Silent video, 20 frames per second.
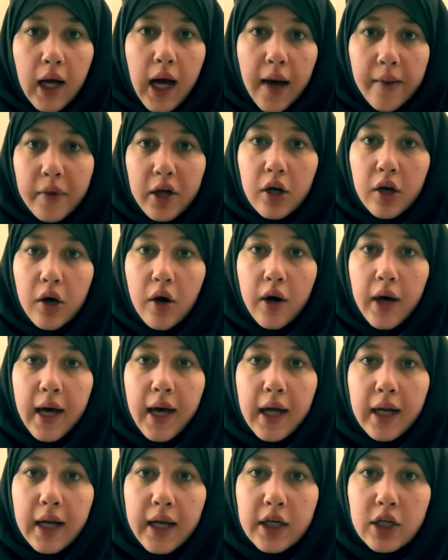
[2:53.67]
I'm going to go
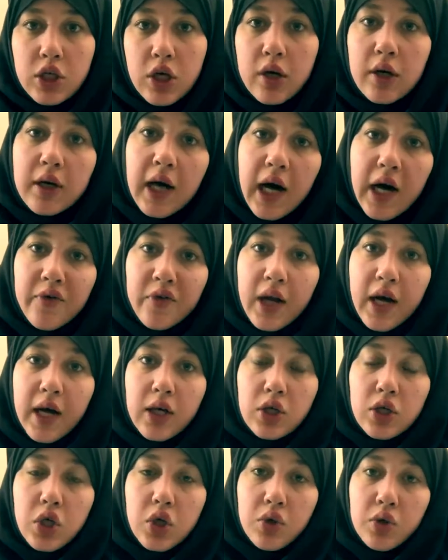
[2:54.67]
ahead and turn the oven
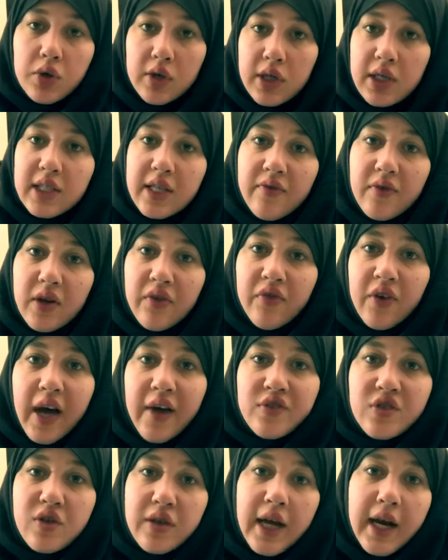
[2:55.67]
on to
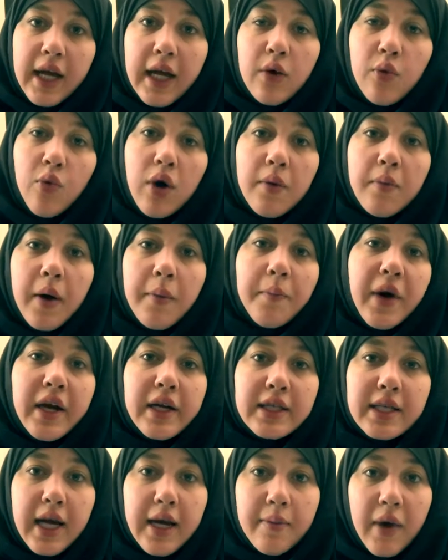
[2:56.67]
375 so that it can warm up by
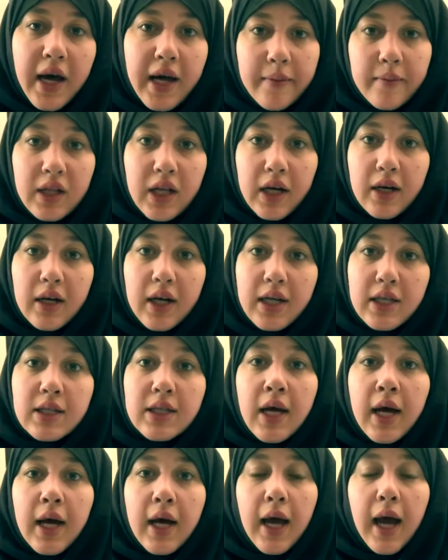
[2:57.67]
the time I am done this
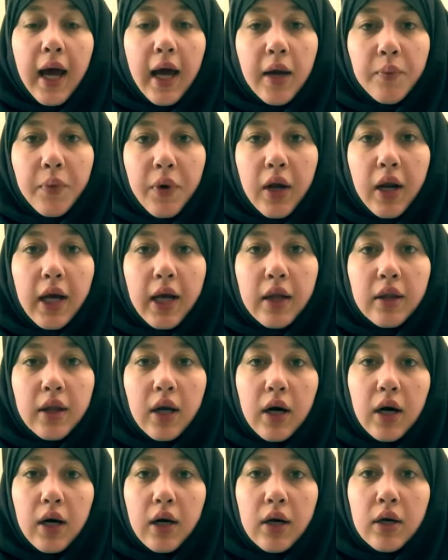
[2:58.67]
and putting
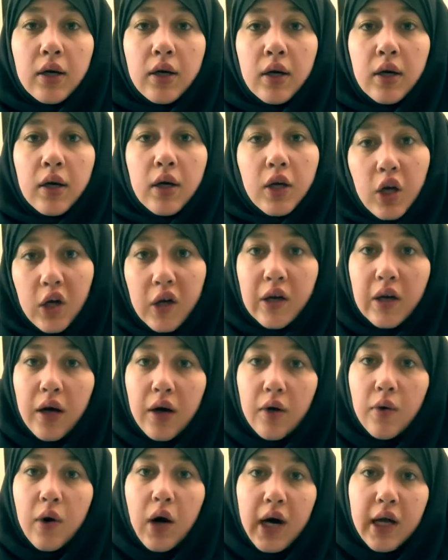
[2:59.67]
the cookie
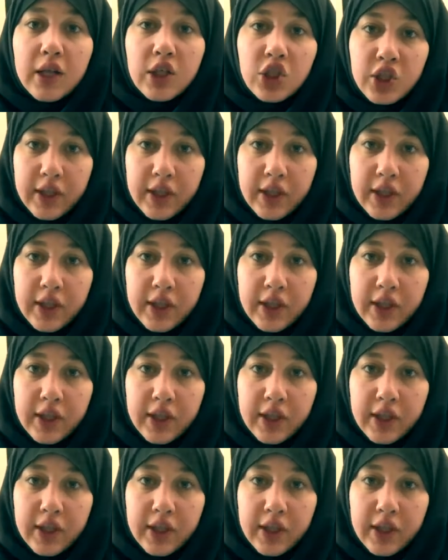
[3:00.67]
dough on the